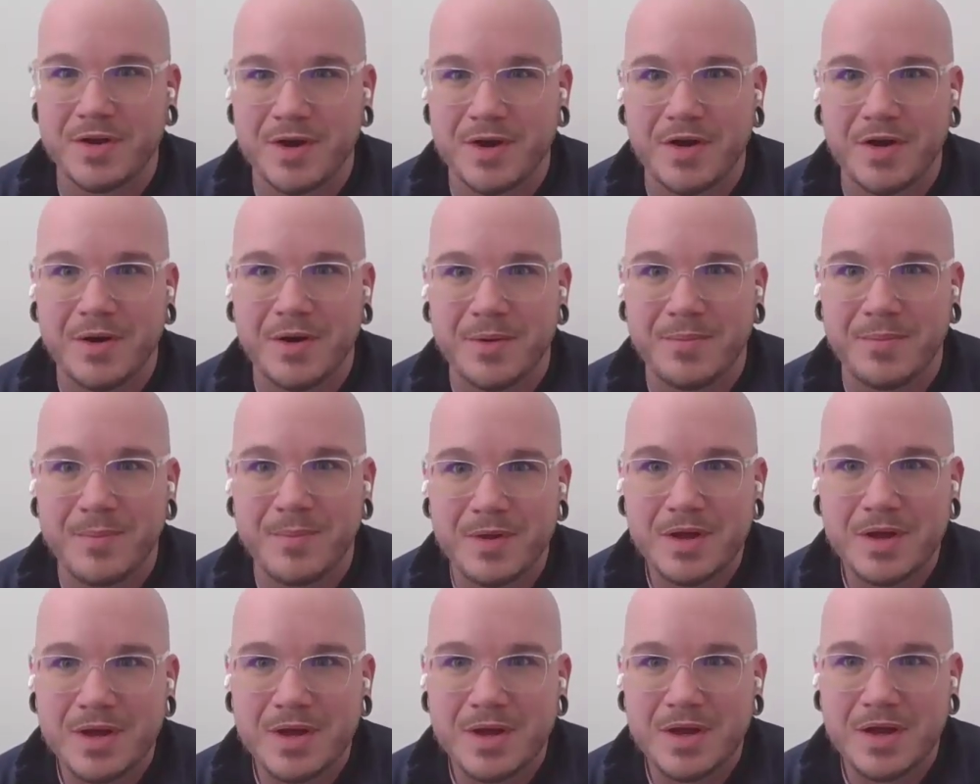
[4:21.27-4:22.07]
Um,
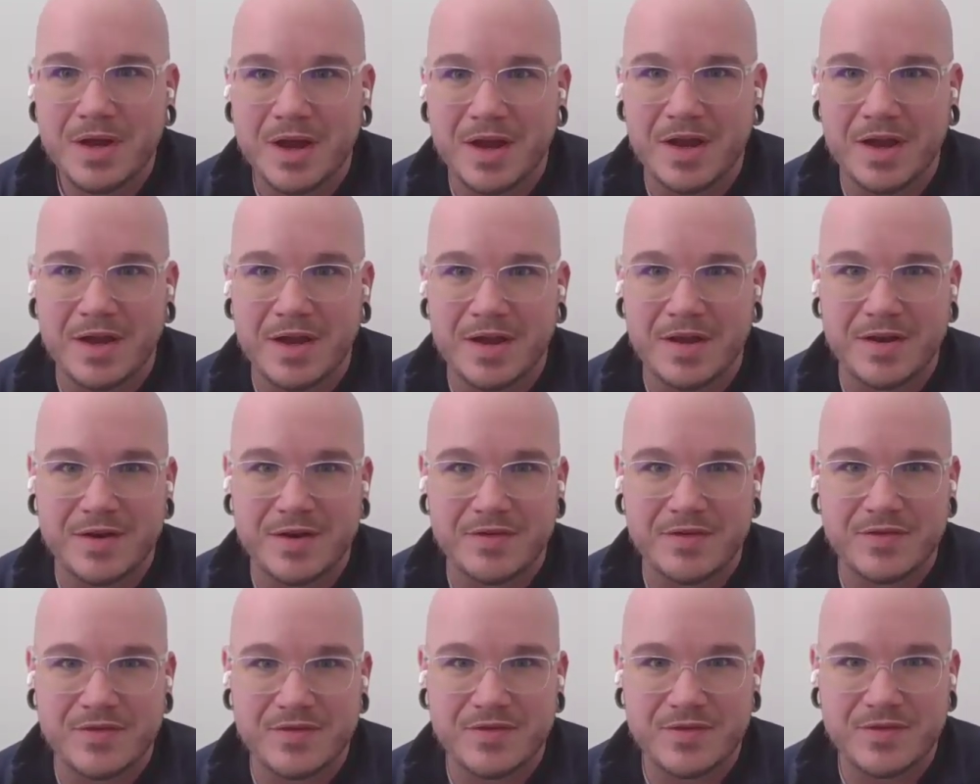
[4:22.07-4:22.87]

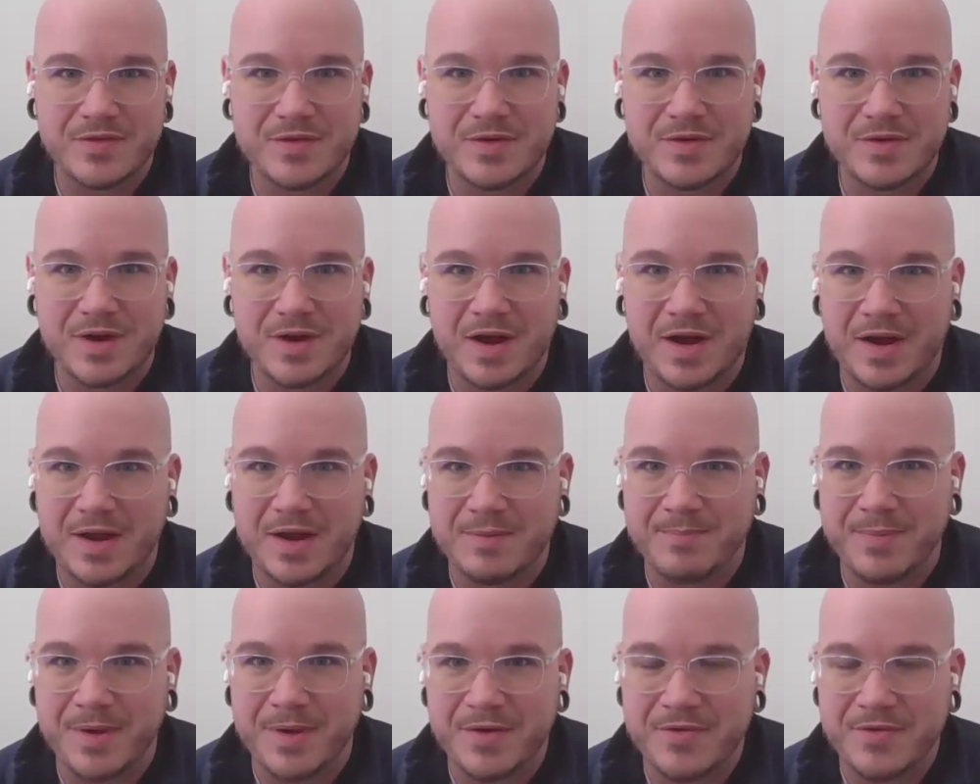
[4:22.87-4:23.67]
and
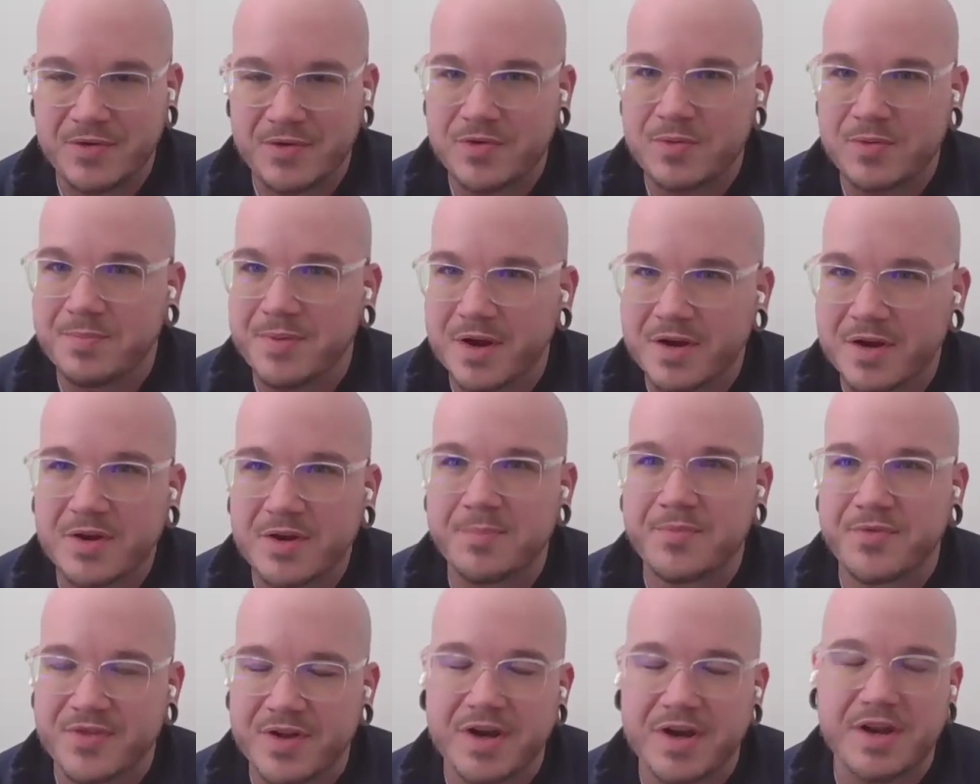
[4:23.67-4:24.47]
I basically picked
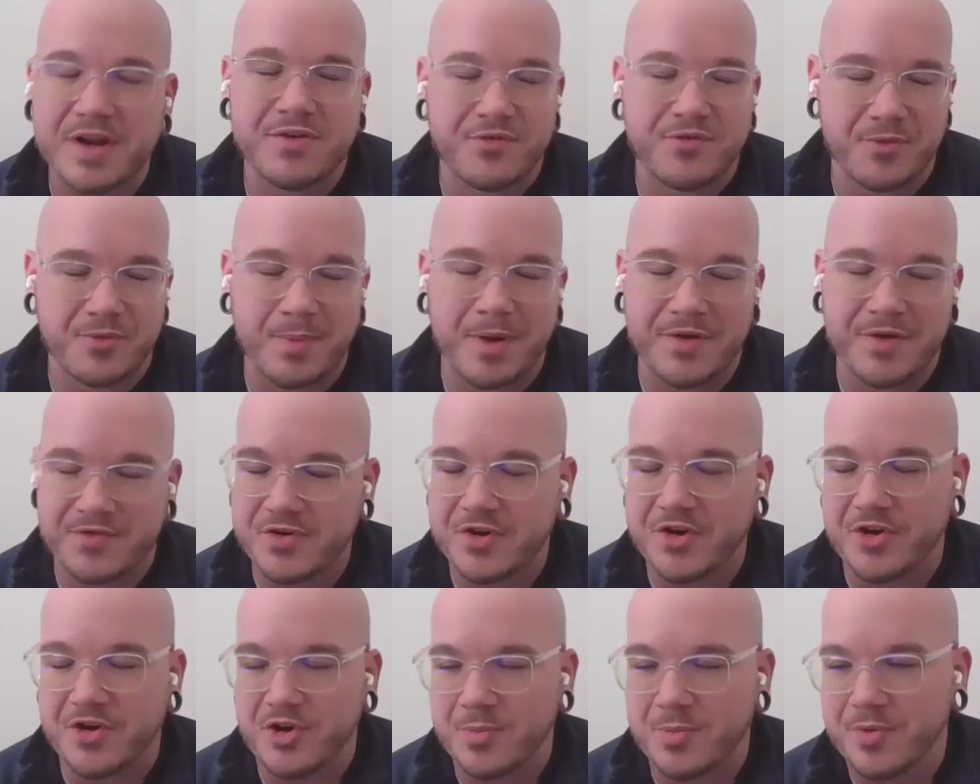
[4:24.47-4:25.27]
up studying for my
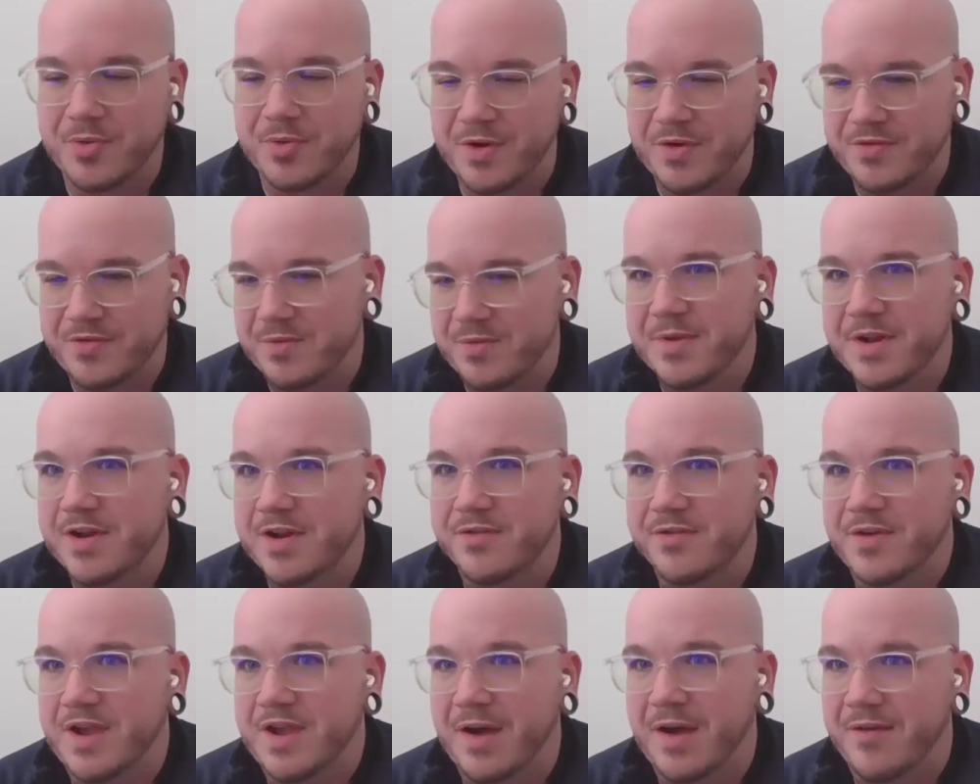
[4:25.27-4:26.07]
Security Plus
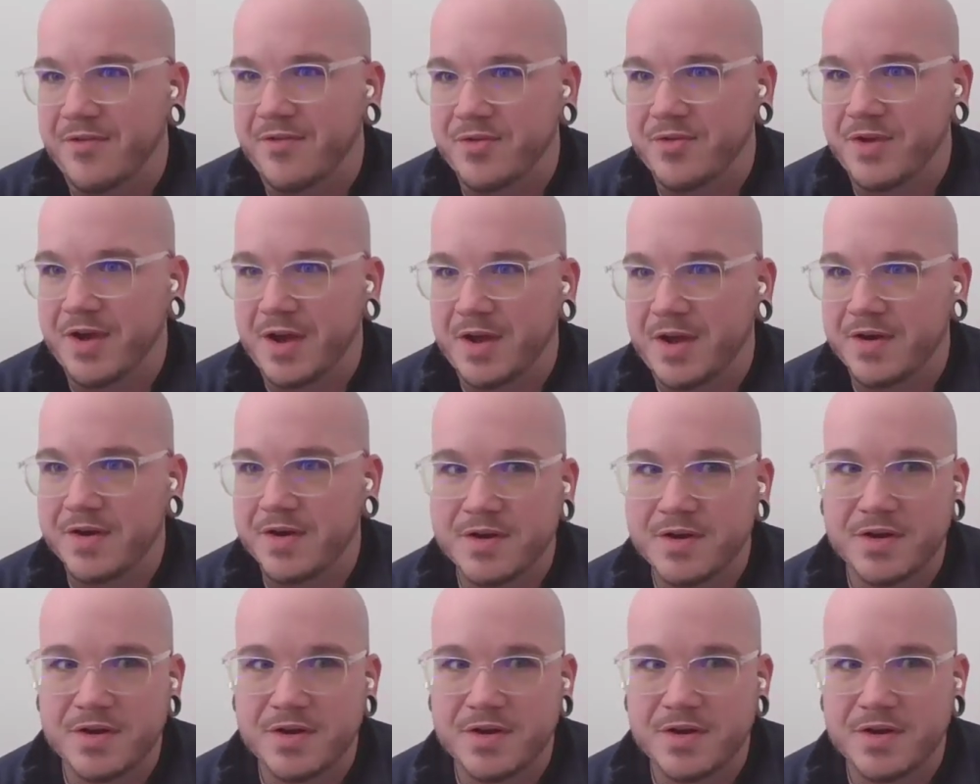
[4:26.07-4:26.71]
immediately after that.